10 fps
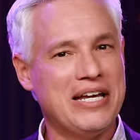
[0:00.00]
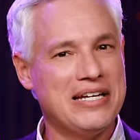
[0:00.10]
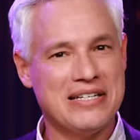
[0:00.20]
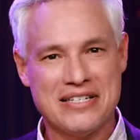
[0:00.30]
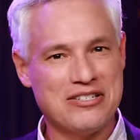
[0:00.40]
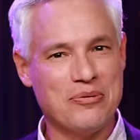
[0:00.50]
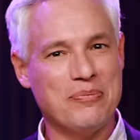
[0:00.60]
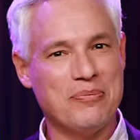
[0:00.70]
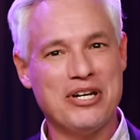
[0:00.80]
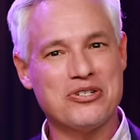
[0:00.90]
systems
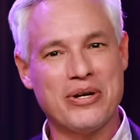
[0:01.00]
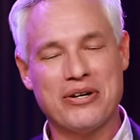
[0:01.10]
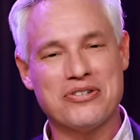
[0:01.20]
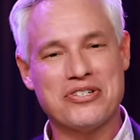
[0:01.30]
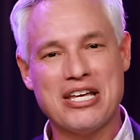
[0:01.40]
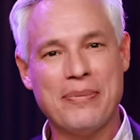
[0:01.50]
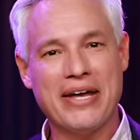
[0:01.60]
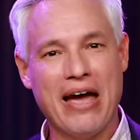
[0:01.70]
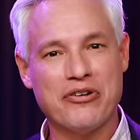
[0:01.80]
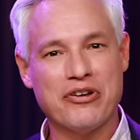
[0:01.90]
administrators keeping
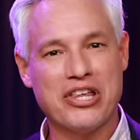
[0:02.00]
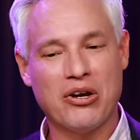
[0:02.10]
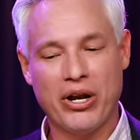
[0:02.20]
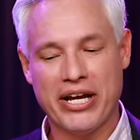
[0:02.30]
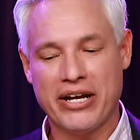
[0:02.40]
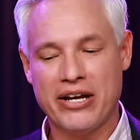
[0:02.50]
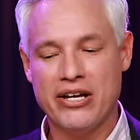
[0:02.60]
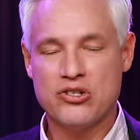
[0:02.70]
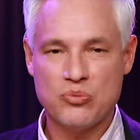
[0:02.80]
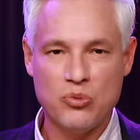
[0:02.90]
everything running
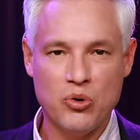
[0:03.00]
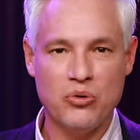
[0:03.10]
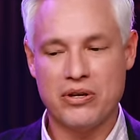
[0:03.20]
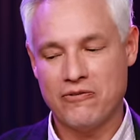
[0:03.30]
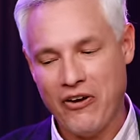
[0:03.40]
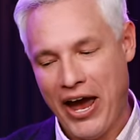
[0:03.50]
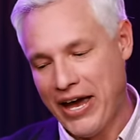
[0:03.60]
smooth and fast,